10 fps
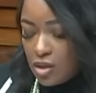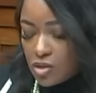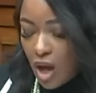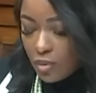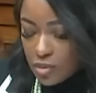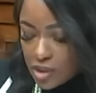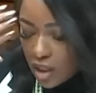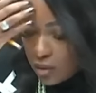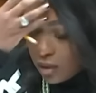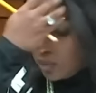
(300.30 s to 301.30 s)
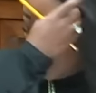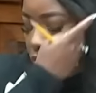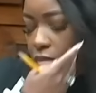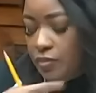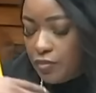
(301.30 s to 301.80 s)
So I will tell you
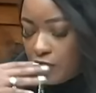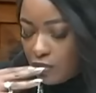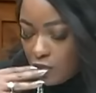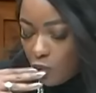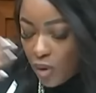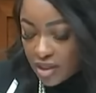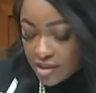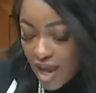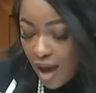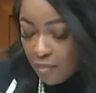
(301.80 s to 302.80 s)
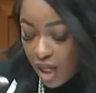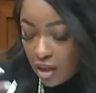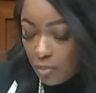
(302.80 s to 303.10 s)
what is not made